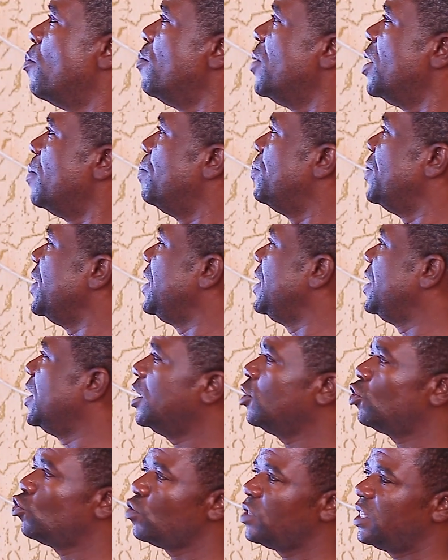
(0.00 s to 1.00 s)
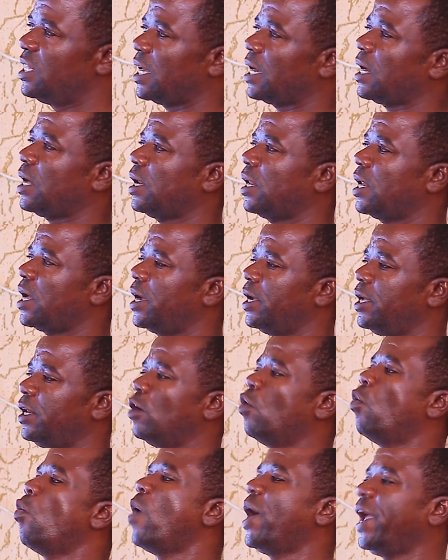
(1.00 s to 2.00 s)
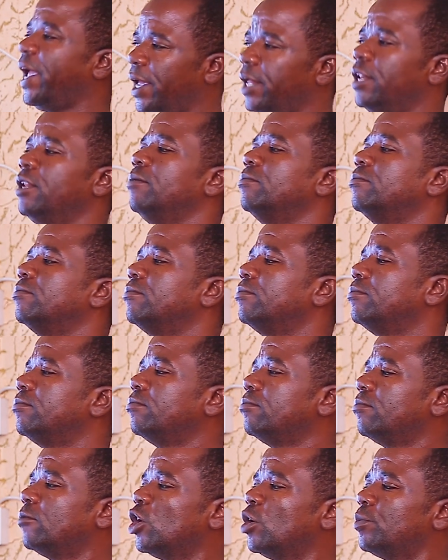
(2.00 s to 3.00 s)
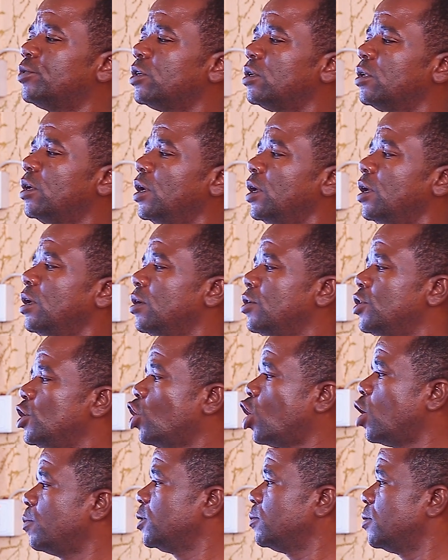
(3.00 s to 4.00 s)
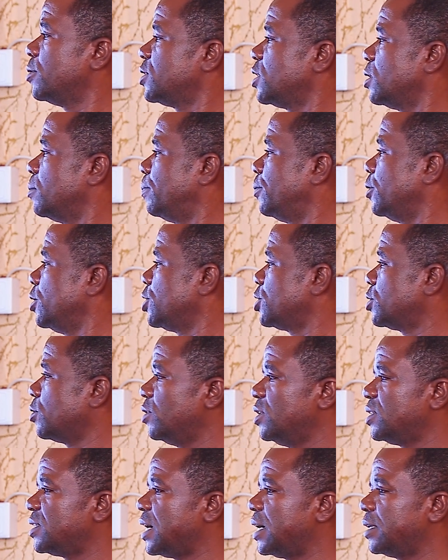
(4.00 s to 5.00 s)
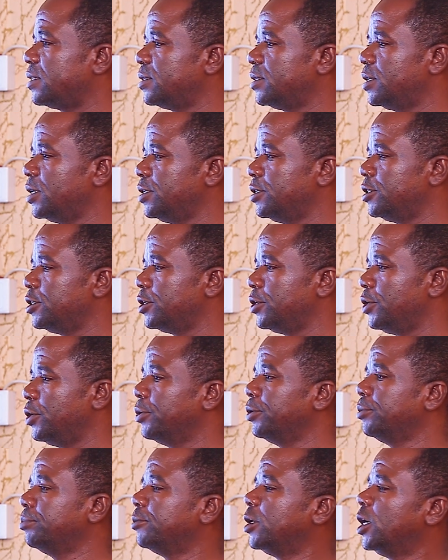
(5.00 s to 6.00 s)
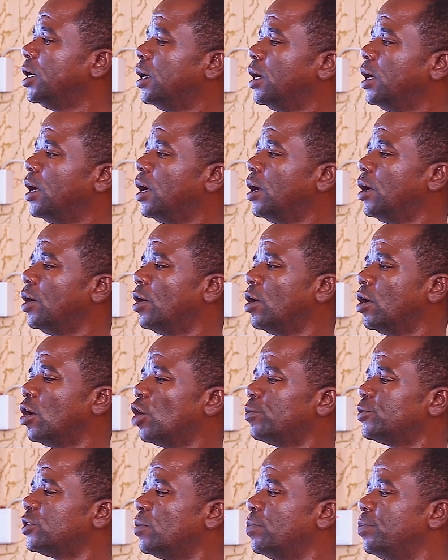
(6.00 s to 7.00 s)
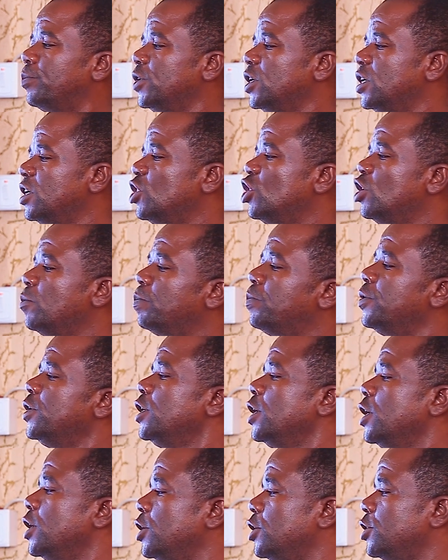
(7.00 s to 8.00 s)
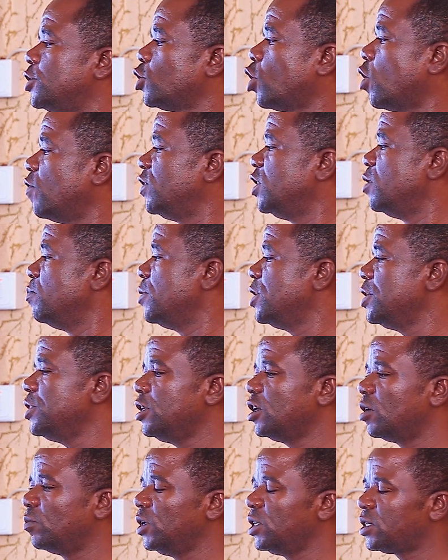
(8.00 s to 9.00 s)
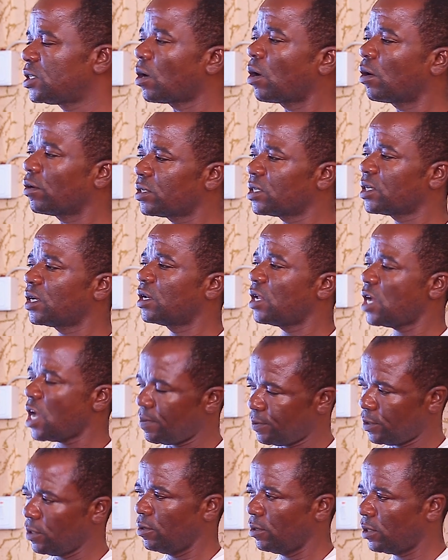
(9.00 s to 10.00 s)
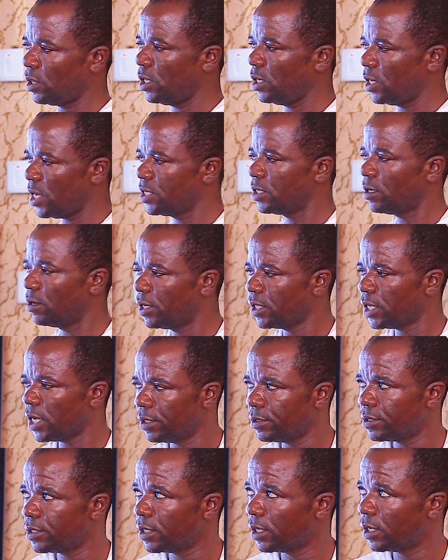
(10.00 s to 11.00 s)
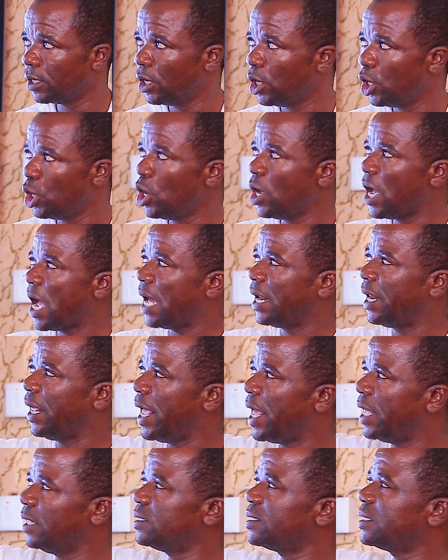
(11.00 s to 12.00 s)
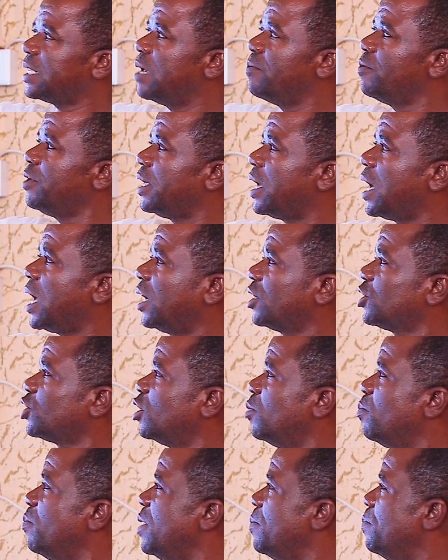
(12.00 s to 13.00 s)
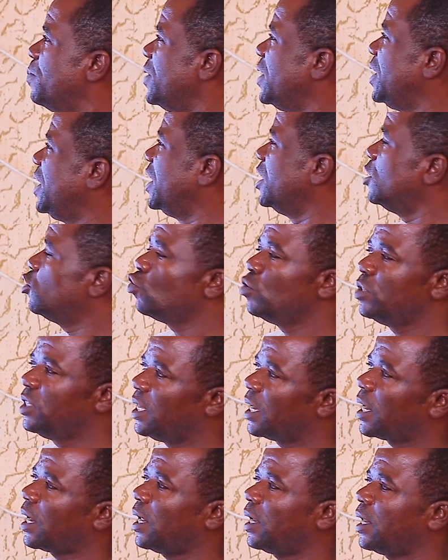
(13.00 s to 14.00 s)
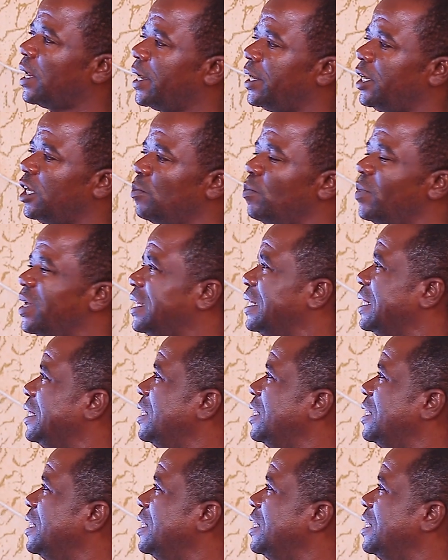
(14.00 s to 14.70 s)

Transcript: may begin to decline when option A, the optimum temperature is attained. No. Option B, the pH of the medium is altered. Absolutely, that's the correct answer. An enzyme reaction may begin to decline, may